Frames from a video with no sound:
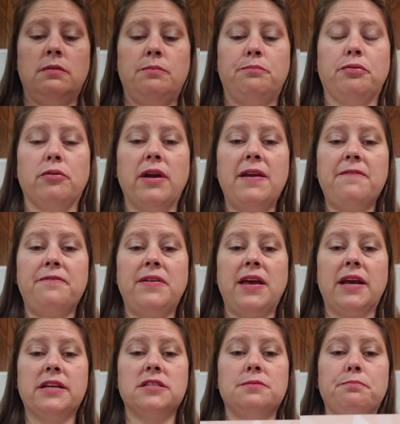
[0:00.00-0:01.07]

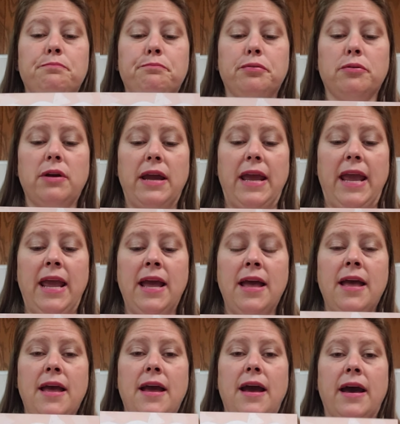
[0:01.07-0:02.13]
prefix pre
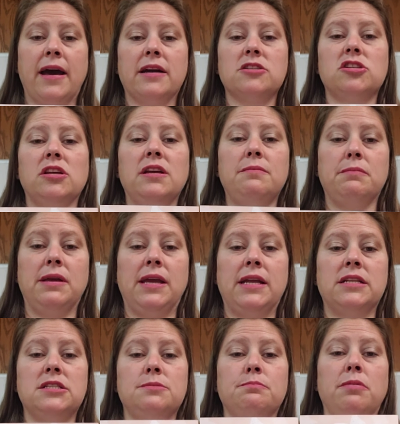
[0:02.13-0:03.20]
actually
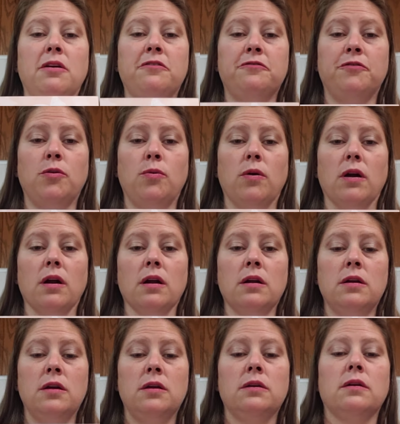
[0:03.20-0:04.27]
means before.
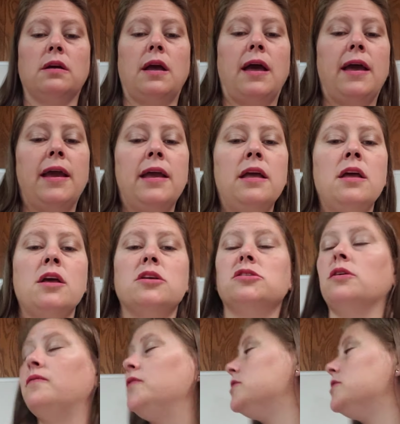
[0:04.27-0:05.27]
Okay, so if